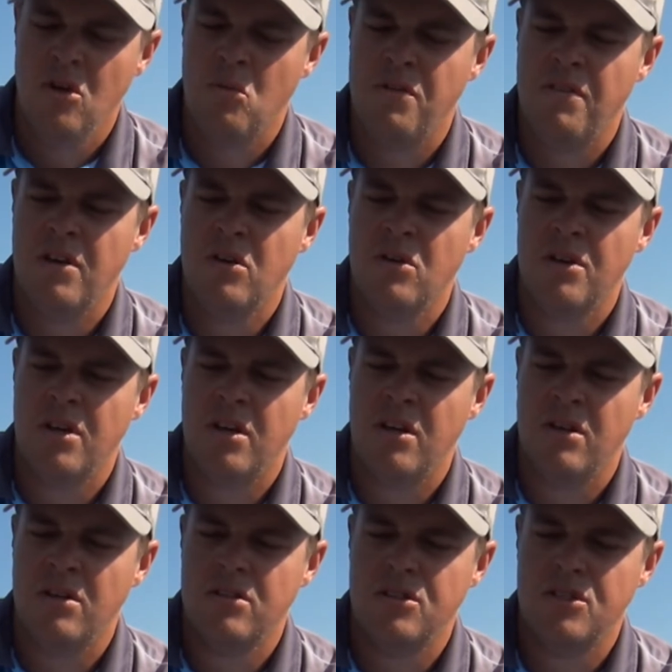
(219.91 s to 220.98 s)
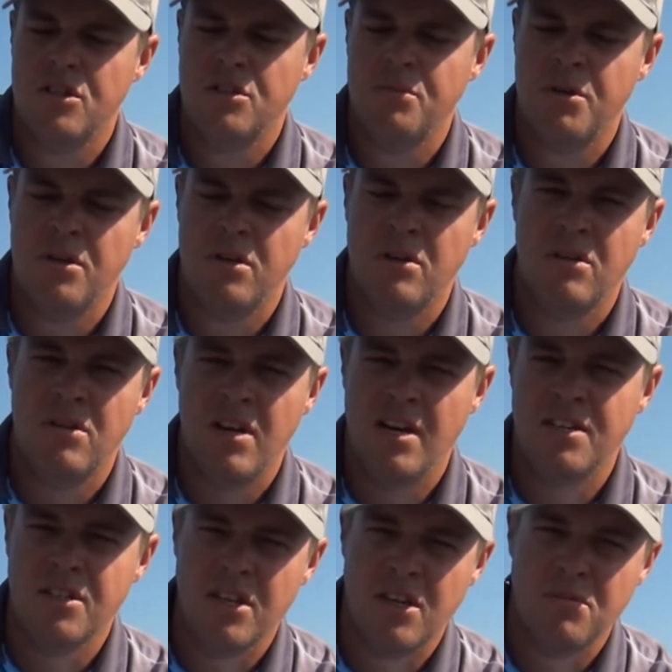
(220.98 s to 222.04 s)
We then got a jig spinner
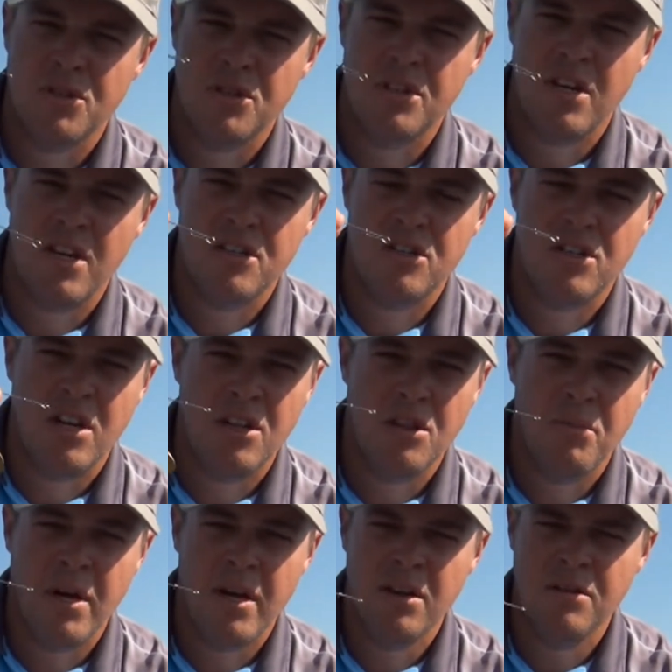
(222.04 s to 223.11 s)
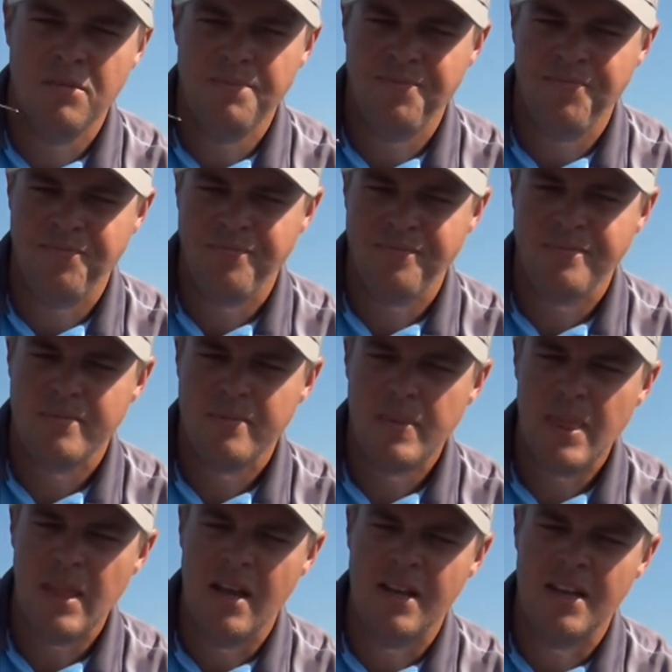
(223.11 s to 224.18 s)
as it comes attached out of the packet,
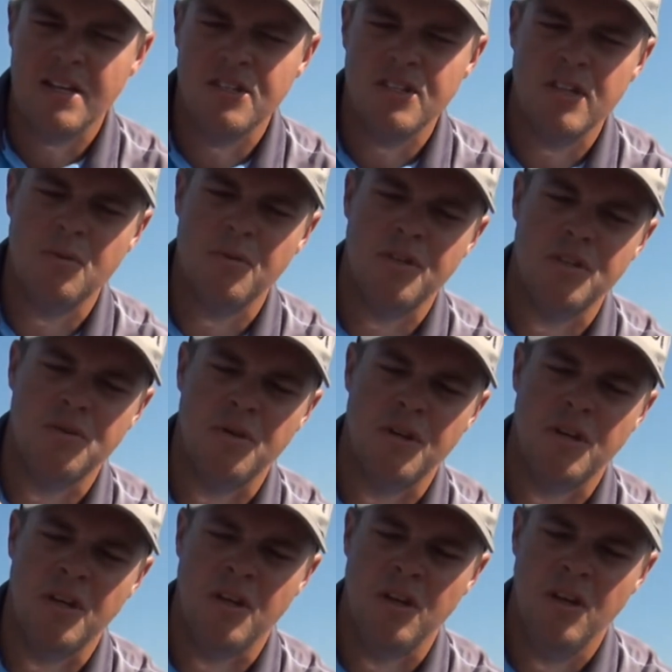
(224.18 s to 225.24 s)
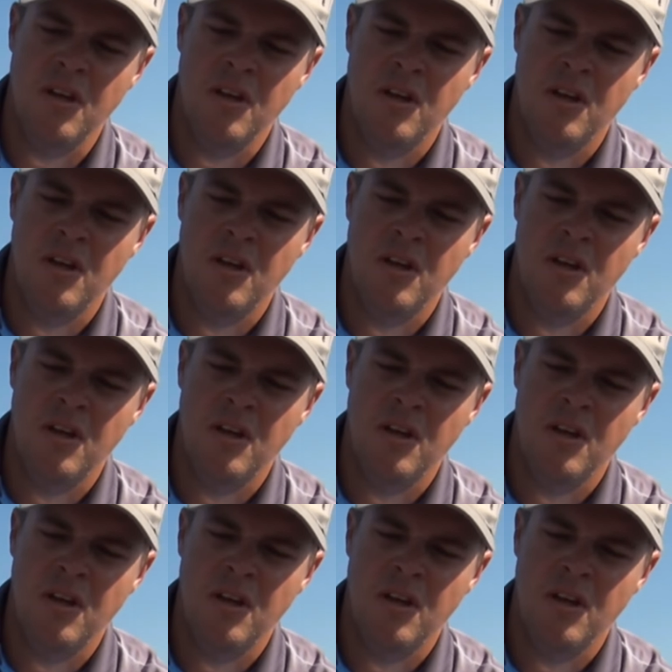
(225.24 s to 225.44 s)
and you can see with this one here